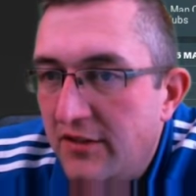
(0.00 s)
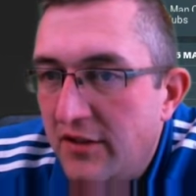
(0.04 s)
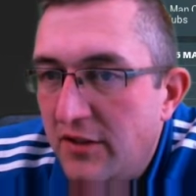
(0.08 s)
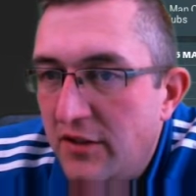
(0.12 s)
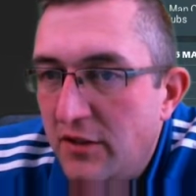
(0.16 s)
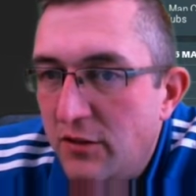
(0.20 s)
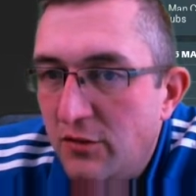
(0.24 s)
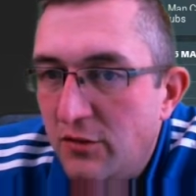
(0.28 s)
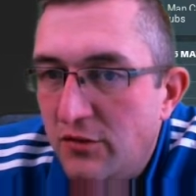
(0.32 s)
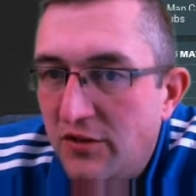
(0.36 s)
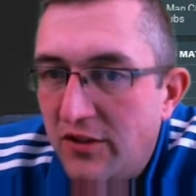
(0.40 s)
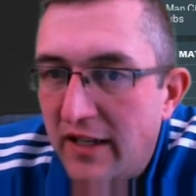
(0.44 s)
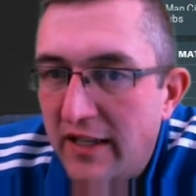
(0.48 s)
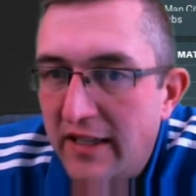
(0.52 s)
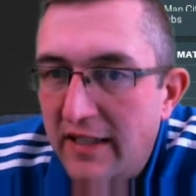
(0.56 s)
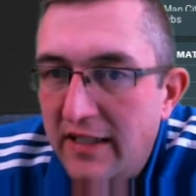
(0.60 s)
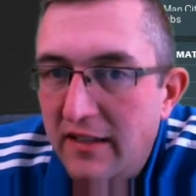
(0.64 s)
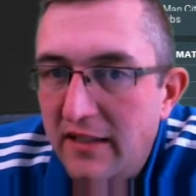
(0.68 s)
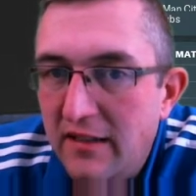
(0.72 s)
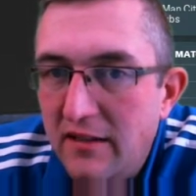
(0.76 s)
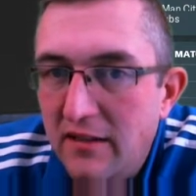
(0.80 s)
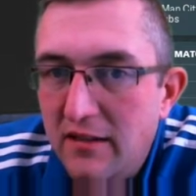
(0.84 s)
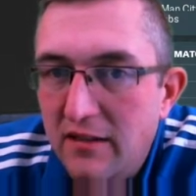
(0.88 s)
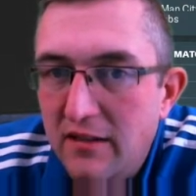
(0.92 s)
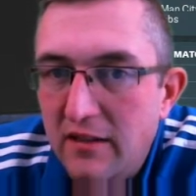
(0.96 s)
a new
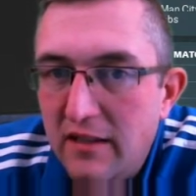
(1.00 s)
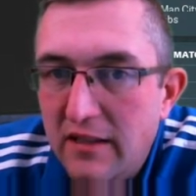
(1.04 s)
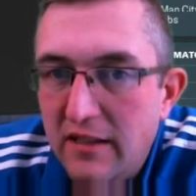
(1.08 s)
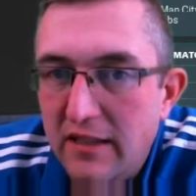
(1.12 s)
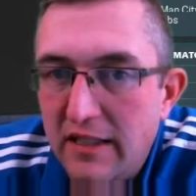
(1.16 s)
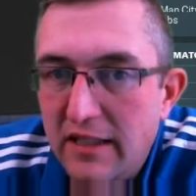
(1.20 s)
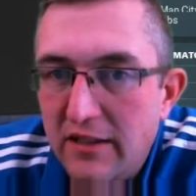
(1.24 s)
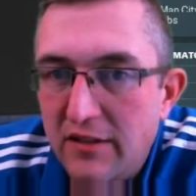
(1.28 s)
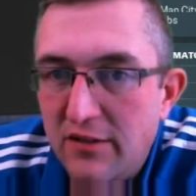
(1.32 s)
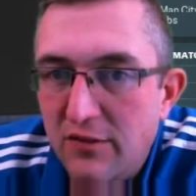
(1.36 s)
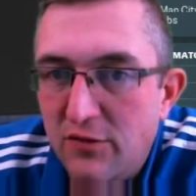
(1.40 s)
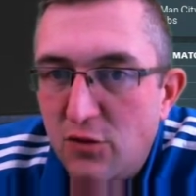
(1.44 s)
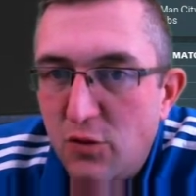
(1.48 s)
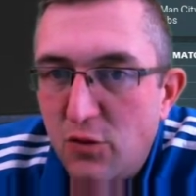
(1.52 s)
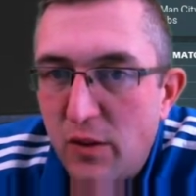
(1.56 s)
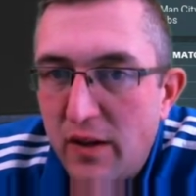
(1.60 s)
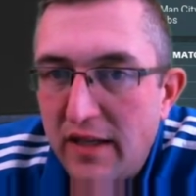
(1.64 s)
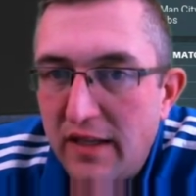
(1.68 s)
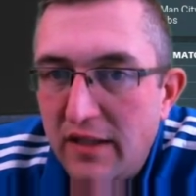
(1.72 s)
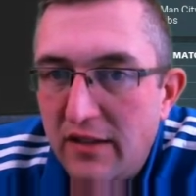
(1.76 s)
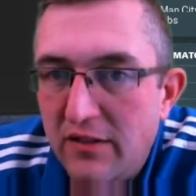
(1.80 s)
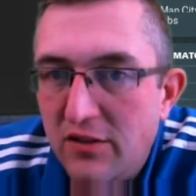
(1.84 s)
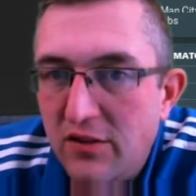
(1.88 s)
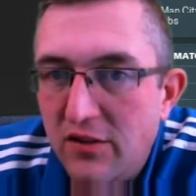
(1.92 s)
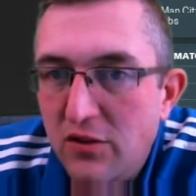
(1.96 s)
signing at the age of
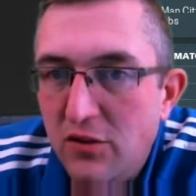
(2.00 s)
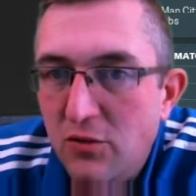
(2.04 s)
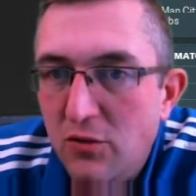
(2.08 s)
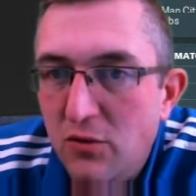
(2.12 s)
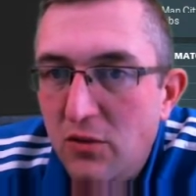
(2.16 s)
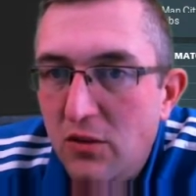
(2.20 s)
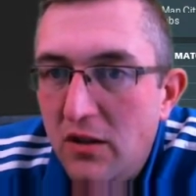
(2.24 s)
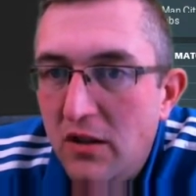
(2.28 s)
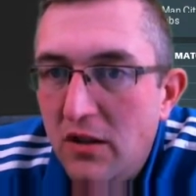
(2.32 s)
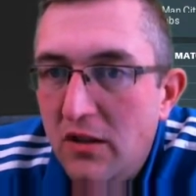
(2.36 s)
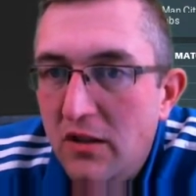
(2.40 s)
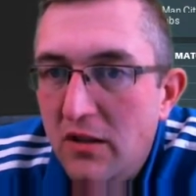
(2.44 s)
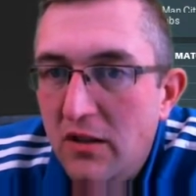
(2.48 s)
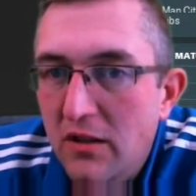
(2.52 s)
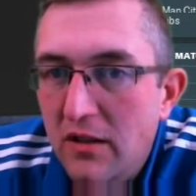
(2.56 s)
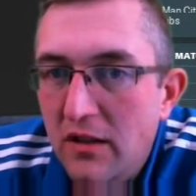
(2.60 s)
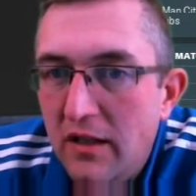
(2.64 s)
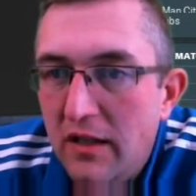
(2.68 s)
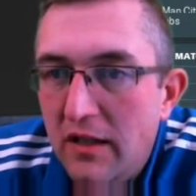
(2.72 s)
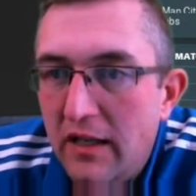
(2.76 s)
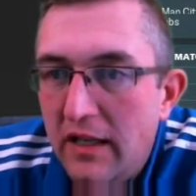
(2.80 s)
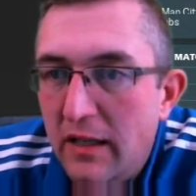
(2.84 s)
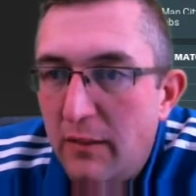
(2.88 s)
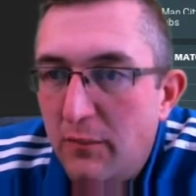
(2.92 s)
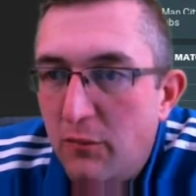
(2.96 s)
22,
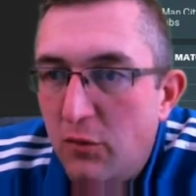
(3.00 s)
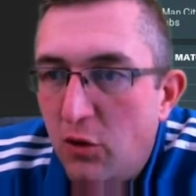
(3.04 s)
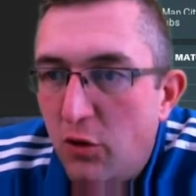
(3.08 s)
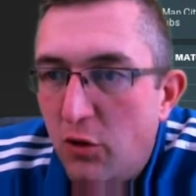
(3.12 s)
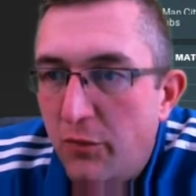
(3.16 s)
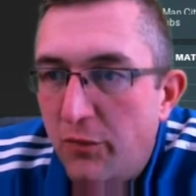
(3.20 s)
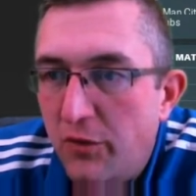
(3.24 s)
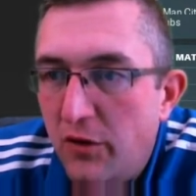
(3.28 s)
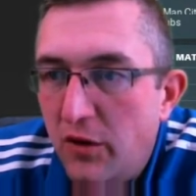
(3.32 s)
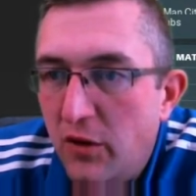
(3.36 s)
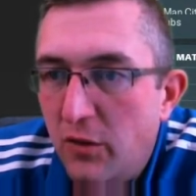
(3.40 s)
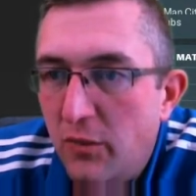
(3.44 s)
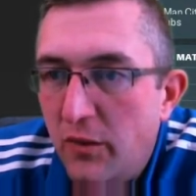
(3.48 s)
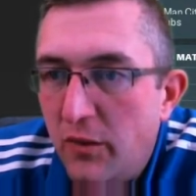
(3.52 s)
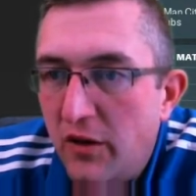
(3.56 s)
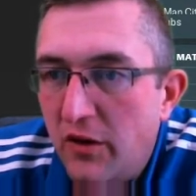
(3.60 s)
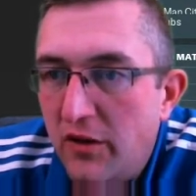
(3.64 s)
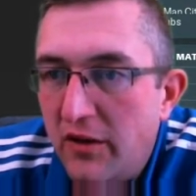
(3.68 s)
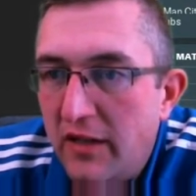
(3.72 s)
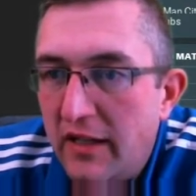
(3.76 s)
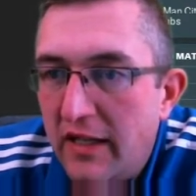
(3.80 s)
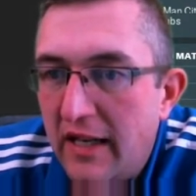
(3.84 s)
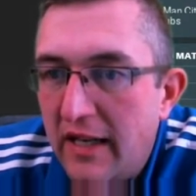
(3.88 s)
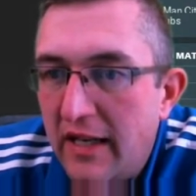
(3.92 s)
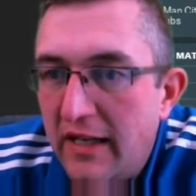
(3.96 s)
and I'm hopeful that we're going
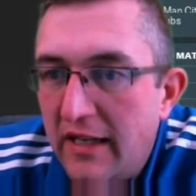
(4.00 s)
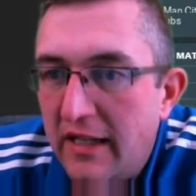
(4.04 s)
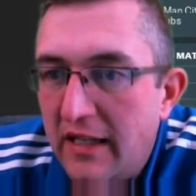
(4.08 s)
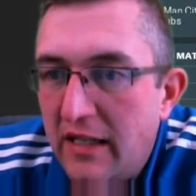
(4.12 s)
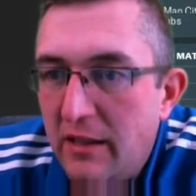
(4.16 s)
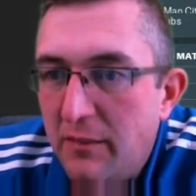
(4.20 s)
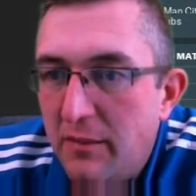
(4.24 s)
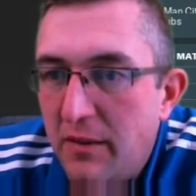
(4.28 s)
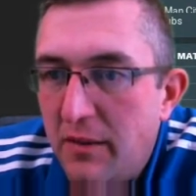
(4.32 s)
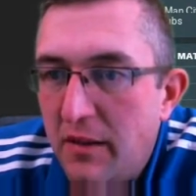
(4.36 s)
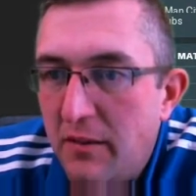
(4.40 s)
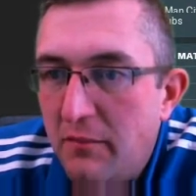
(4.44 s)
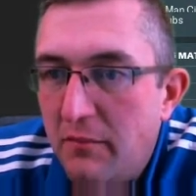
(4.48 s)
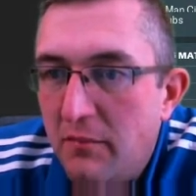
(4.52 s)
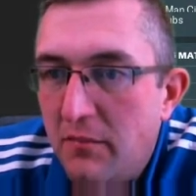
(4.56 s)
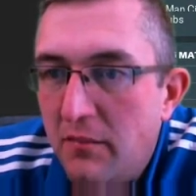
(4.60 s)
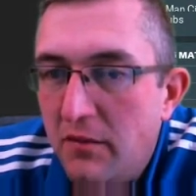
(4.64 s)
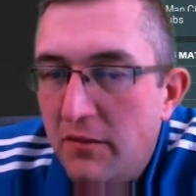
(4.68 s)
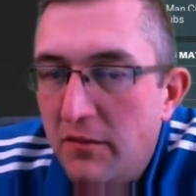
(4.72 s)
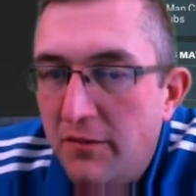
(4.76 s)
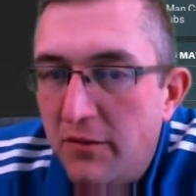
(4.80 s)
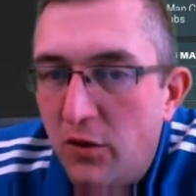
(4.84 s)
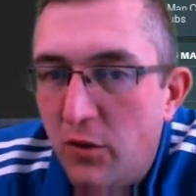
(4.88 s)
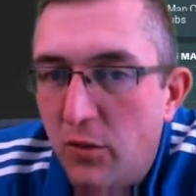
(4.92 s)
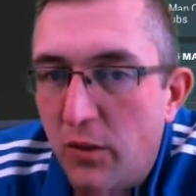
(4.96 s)
to get to keep him
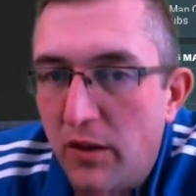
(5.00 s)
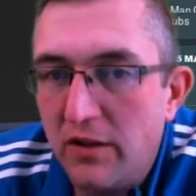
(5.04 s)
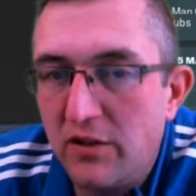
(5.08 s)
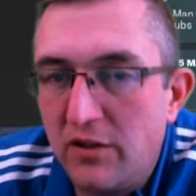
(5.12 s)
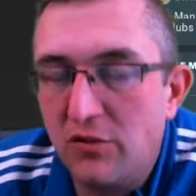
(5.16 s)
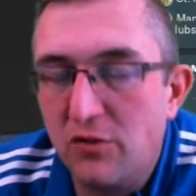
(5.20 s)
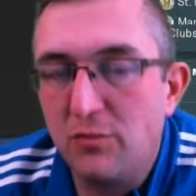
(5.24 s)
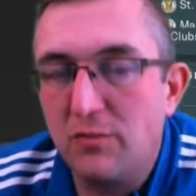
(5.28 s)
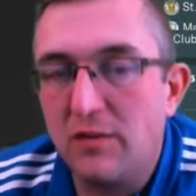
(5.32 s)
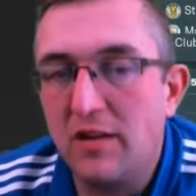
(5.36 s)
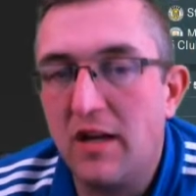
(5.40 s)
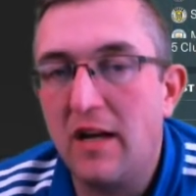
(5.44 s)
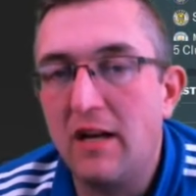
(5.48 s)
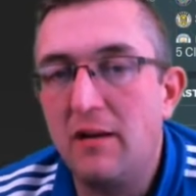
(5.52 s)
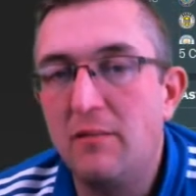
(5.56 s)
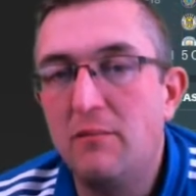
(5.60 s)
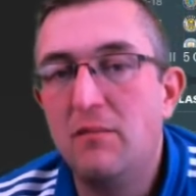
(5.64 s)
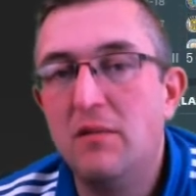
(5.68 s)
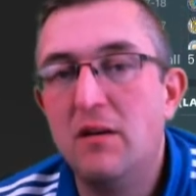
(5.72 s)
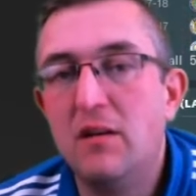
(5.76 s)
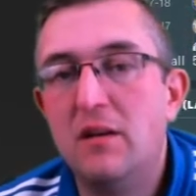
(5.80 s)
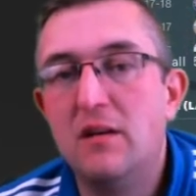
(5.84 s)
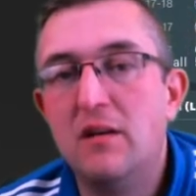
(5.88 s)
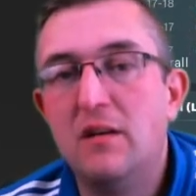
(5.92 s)
for quite some time.